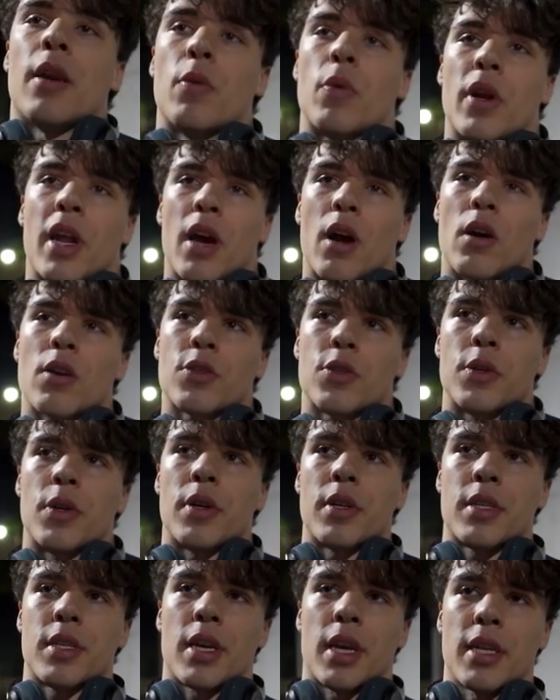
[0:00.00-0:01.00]
And what I also
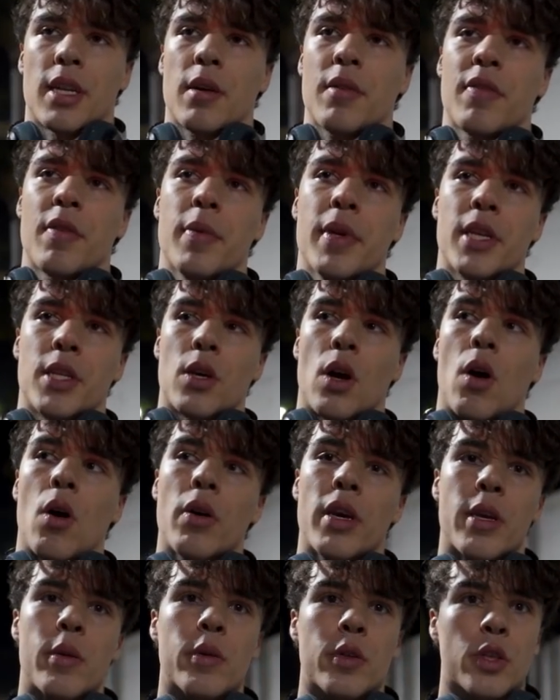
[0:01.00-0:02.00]
noticed, on top of him being tall,
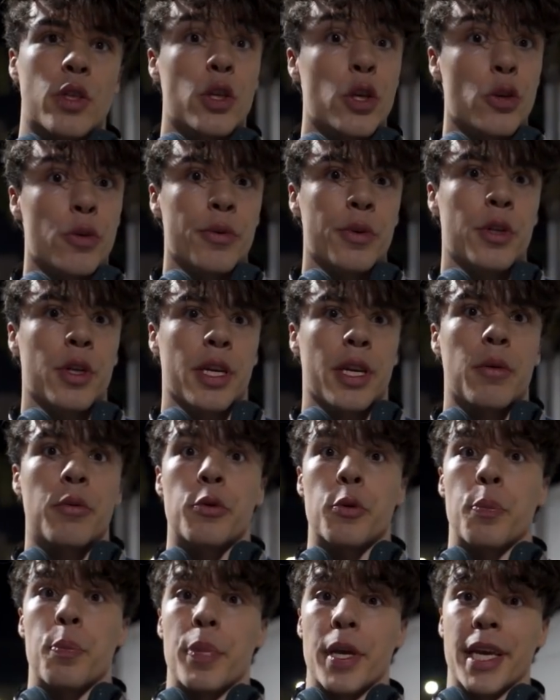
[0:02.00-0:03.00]
he was huge. Like he
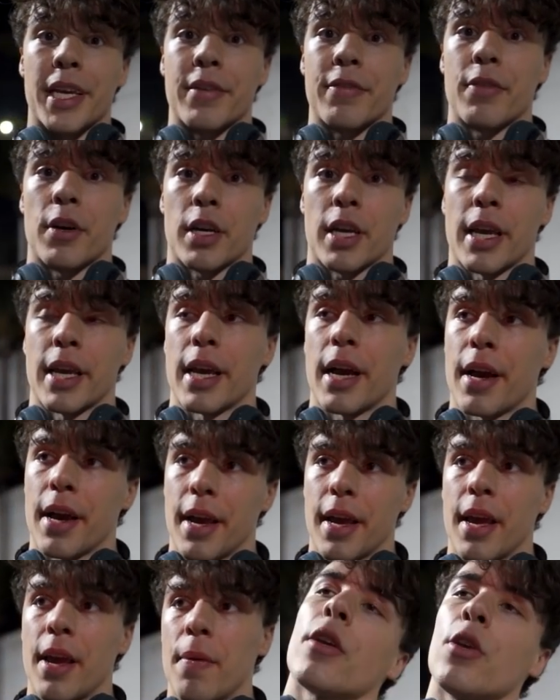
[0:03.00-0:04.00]
was a big
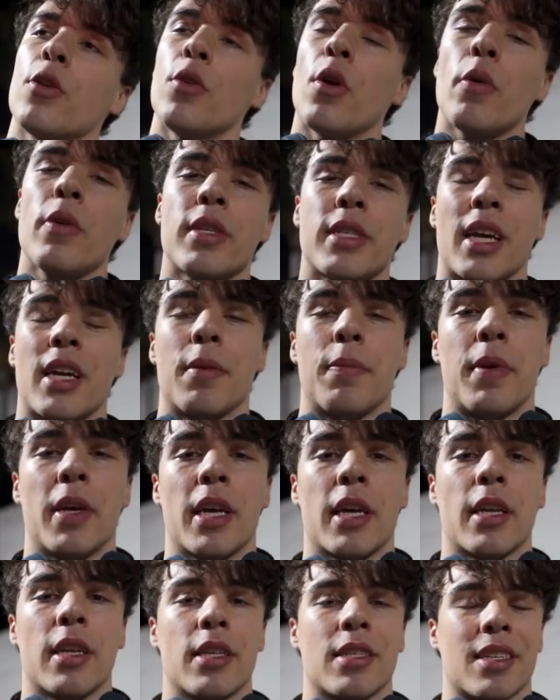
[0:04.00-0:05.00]
guy. You know he's kind of
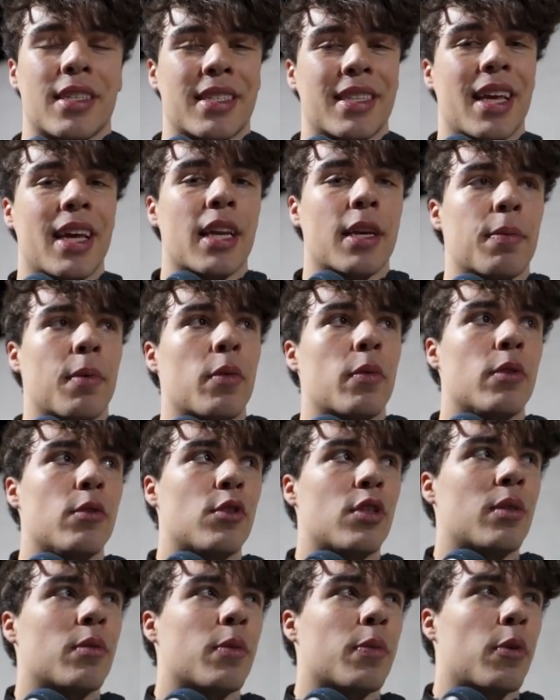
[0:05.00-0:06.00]
big and he's aesthetic, but when you
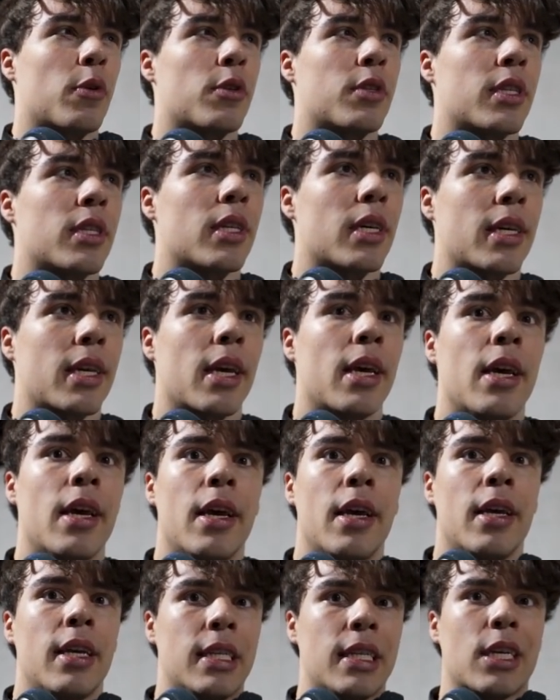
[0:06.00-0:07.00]
see him in person, like
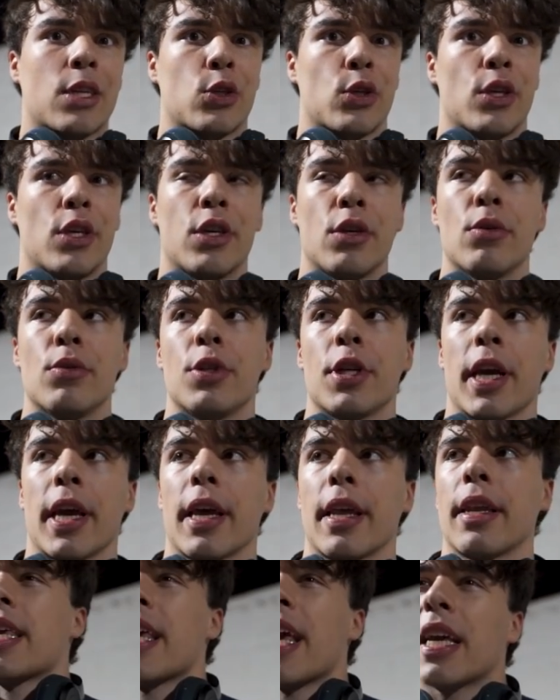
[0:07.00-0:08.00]
he's actually huge
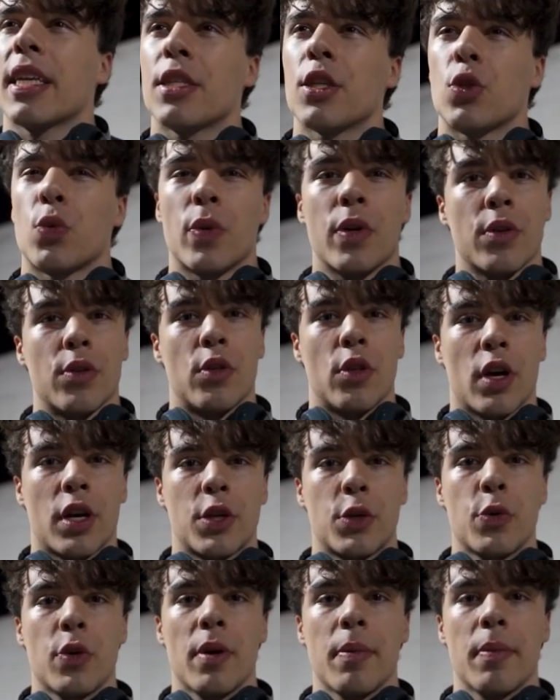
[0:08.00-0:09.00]
and he has this weird look to